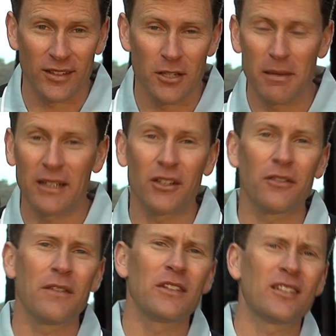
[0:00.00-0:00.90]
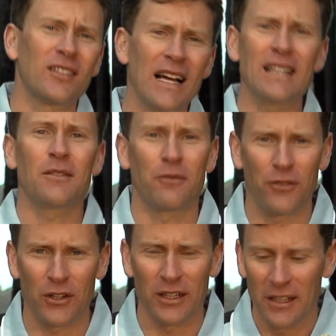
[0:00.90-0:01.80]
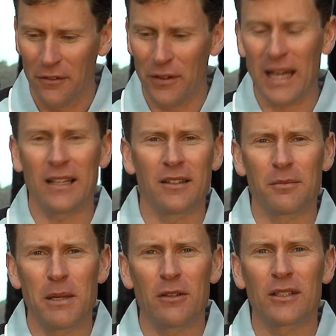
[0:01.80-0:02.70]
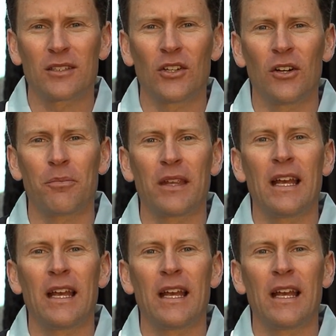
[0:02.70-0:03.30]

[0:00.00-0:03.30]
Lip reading: You may not have even sung them for that period of time.